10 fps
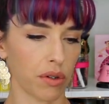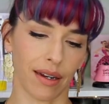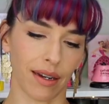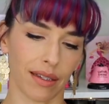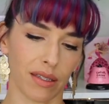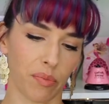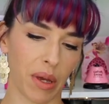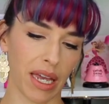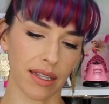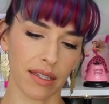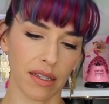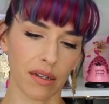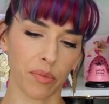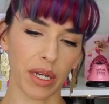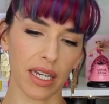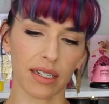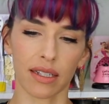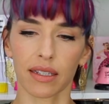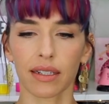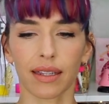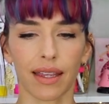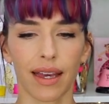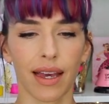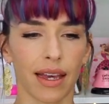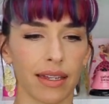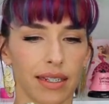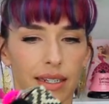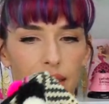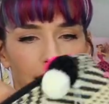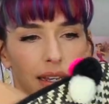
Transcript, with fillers: it expands a little bit. Look at that.